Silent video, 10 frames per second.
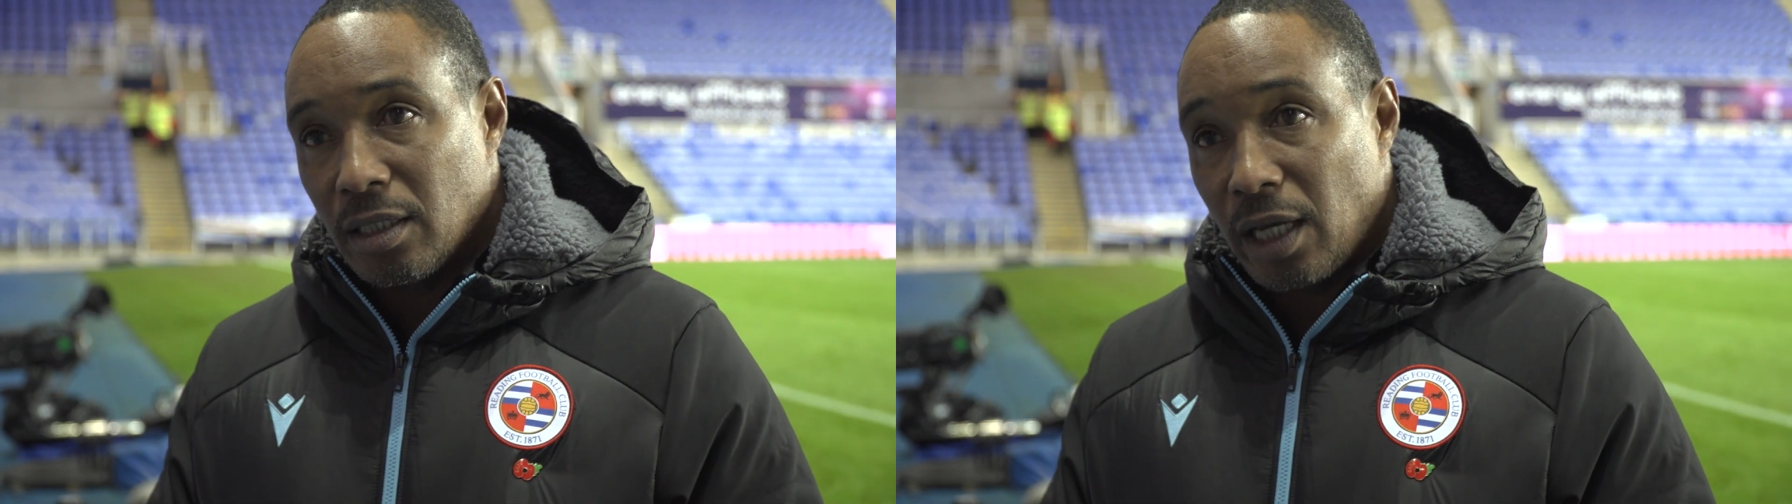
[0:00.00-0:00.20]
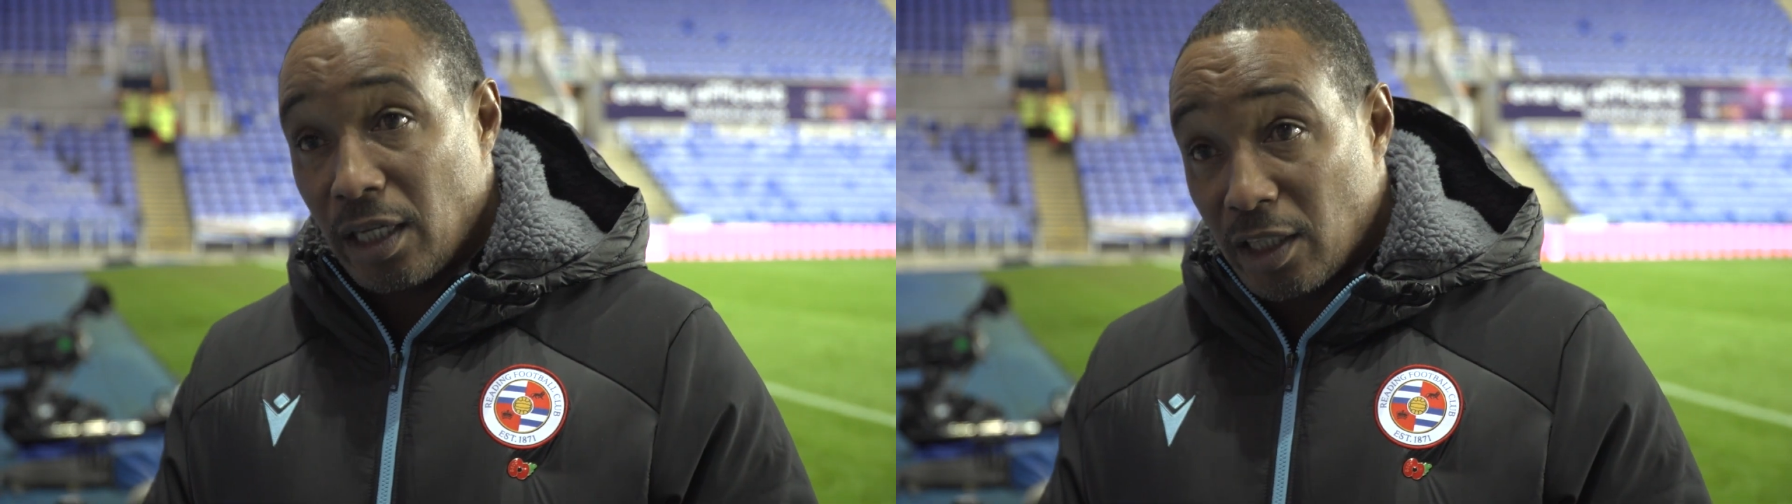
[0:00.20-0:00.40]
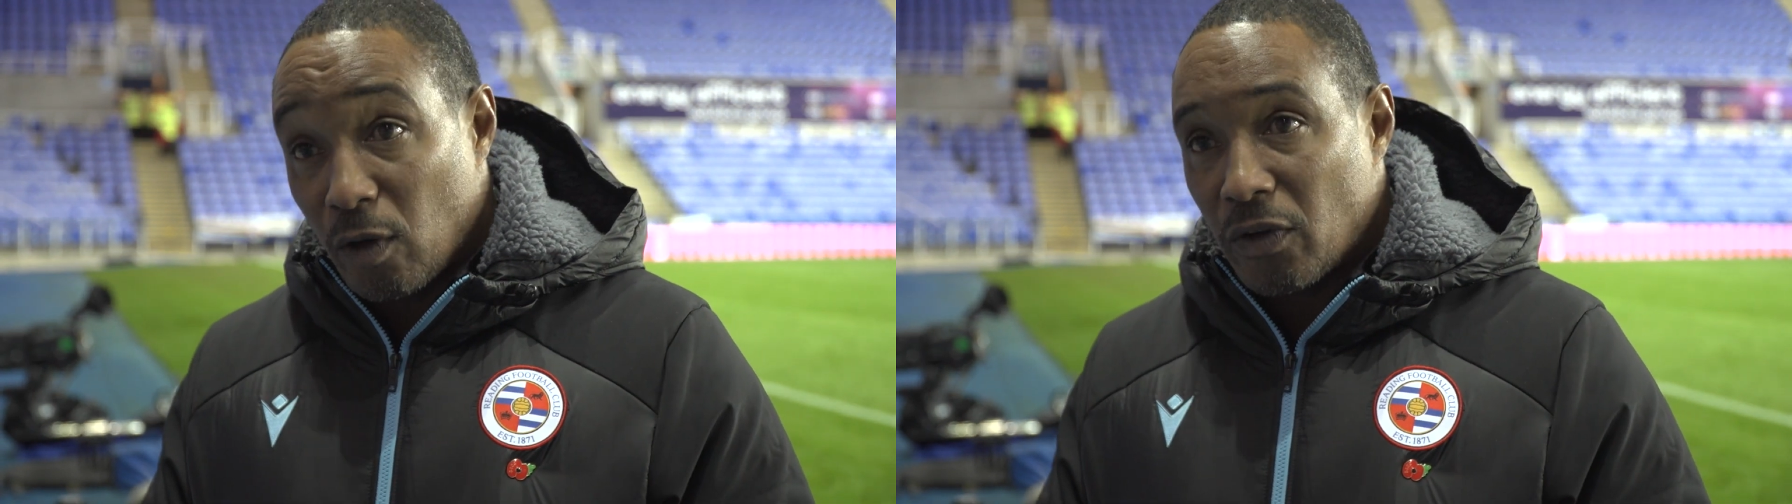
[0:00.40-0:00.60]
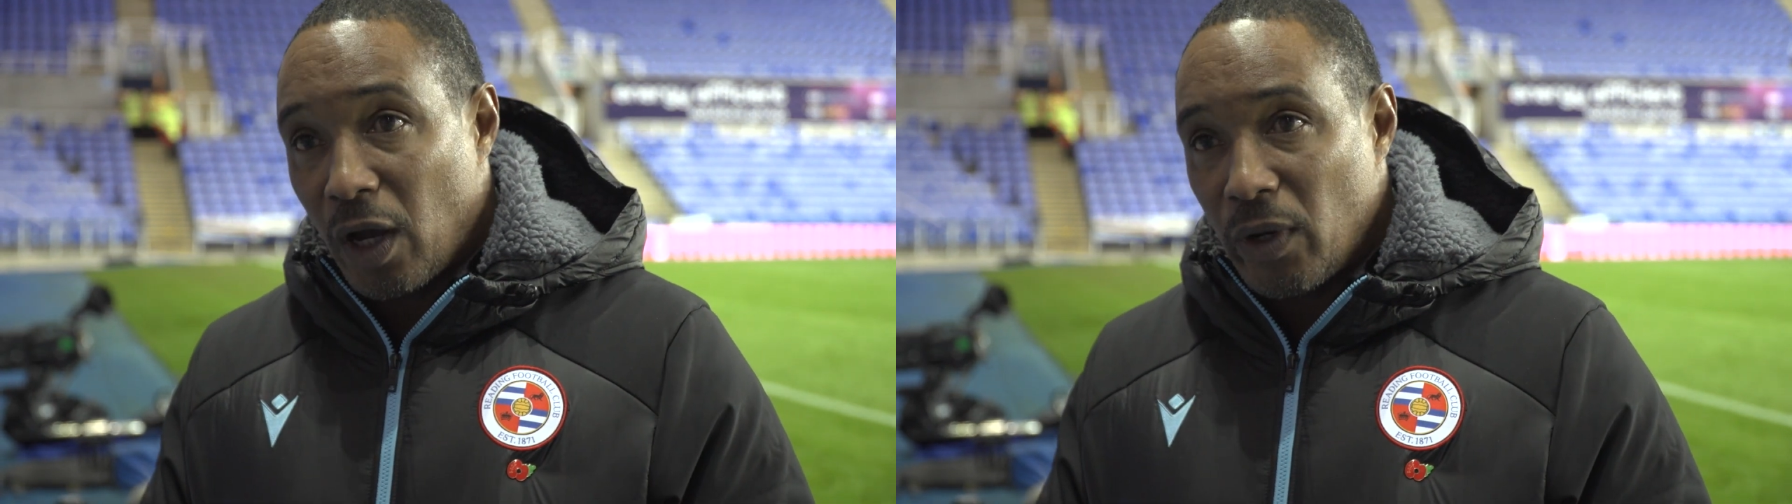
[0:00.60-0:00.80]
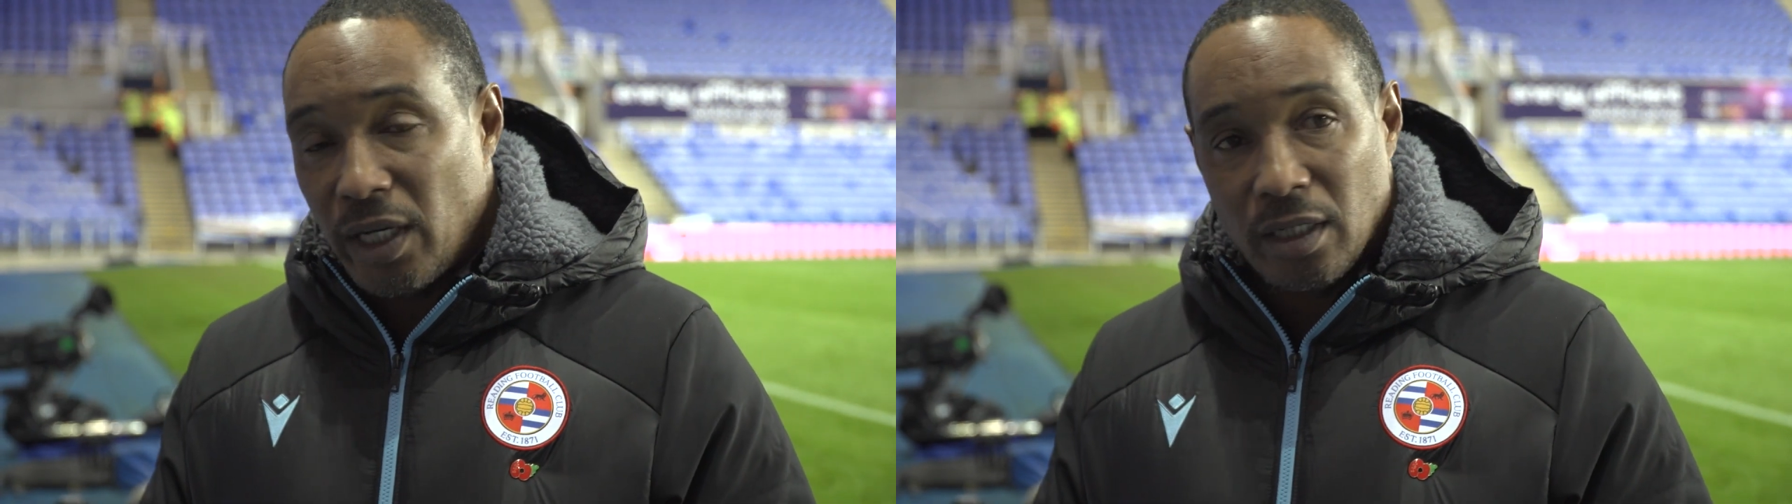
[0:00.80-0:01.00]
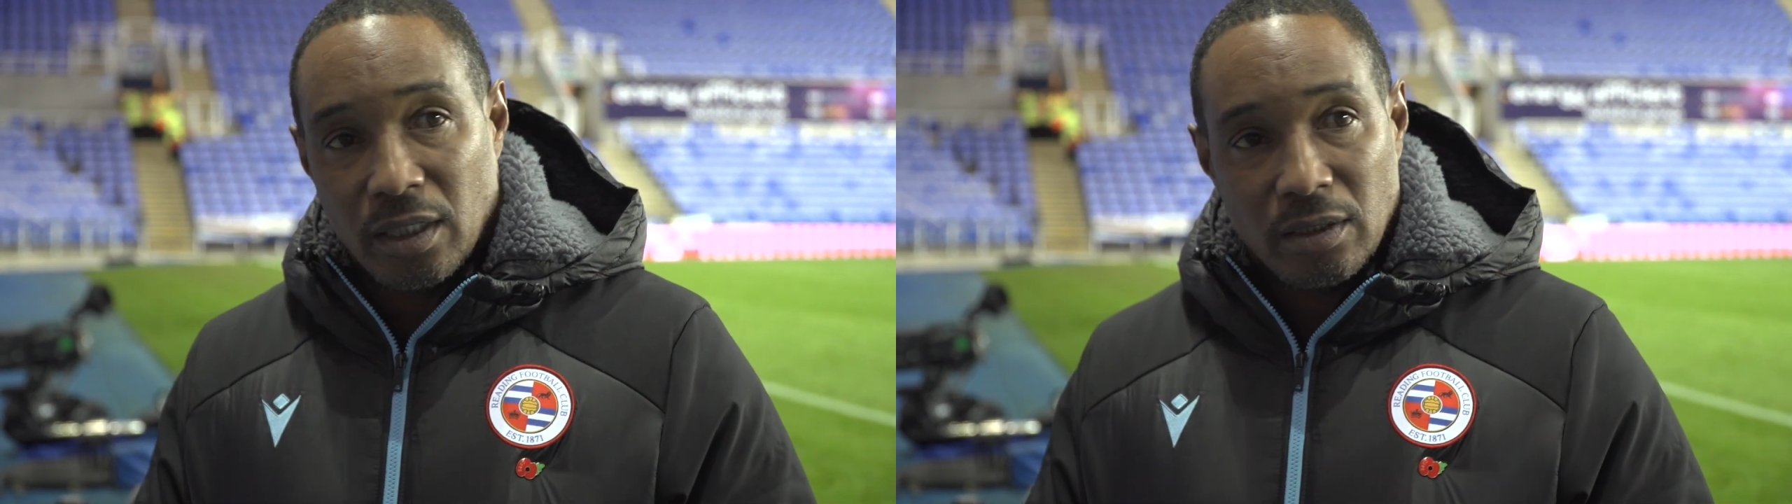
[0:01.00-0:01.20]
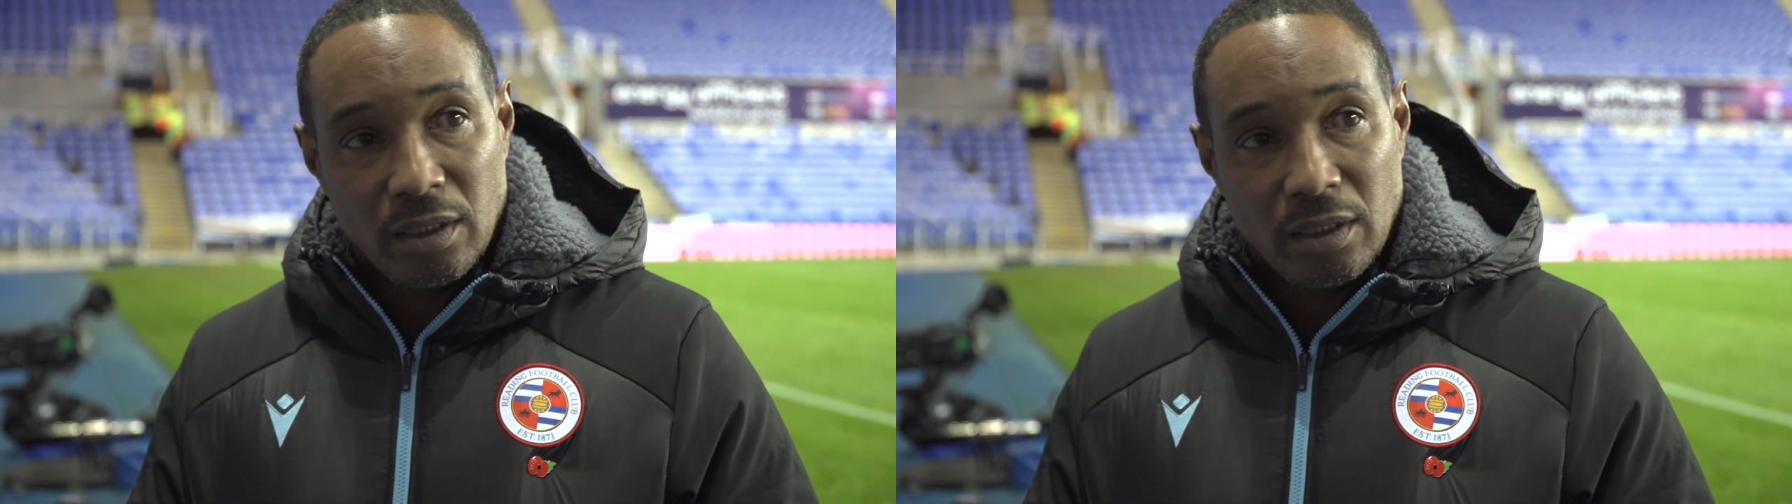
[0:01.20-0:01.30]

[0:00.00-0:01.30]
get yourself going